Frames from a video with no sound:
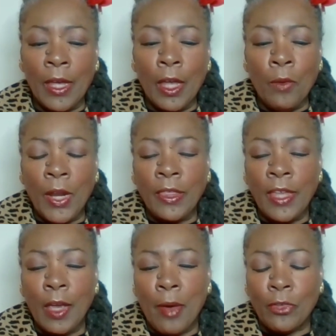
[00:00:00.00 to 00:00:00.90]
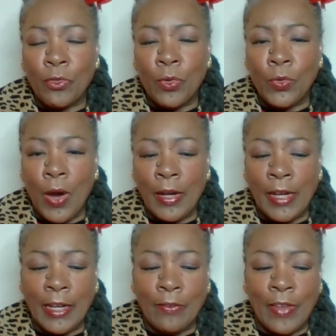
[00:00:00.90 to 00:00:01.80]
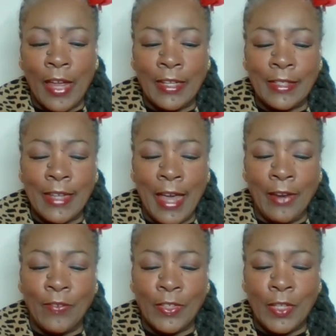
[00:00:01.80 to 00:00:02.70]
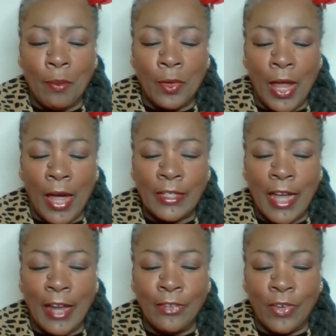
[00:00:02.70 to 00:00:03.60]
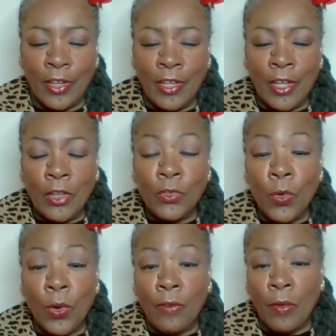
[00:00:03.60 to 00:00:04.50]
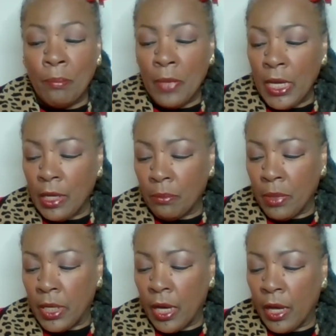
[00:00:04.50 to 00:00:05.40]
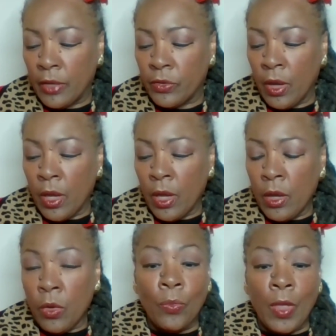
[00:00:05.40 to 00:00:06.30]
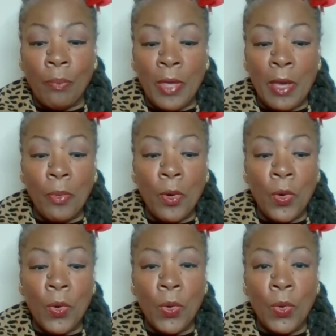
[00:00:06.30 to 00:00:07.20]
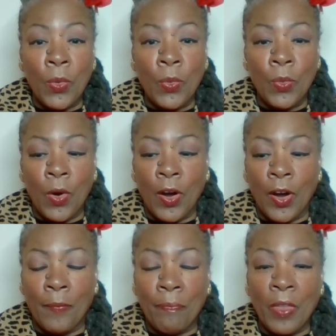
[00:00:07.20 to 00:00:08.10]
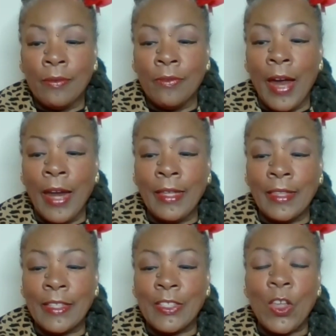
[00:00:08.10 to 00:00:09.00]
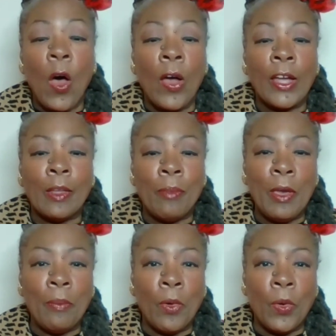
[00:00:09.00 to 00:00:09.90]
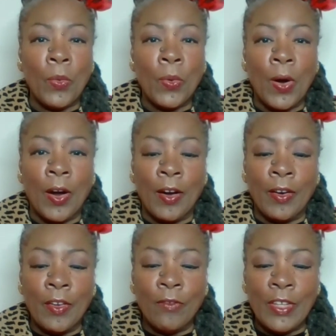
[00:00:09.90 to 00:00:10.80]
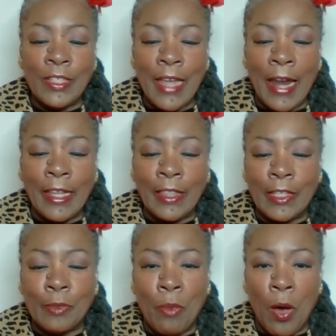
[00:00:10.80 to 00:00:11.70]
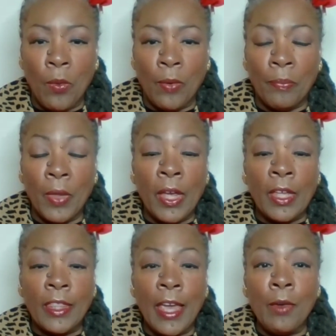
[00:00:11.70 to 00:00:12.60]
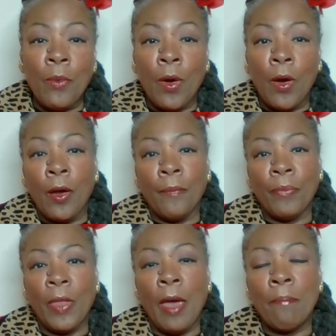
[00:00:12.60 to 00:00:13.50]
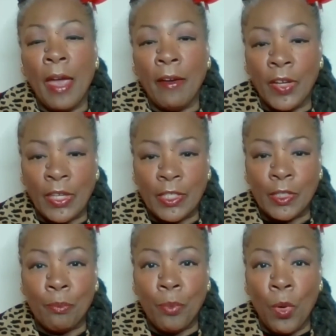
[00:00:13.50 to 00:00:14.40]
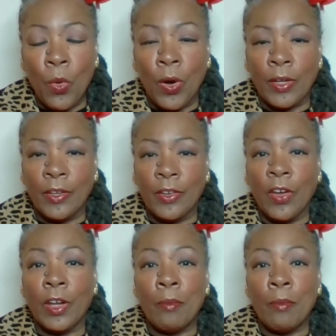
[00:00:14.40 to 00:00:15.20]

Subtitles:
And when I think about true to our native land, it's kind of a double entendre sort of a meaning, because the people who were writing this song and the people who were reciting this poem, they were Americans born on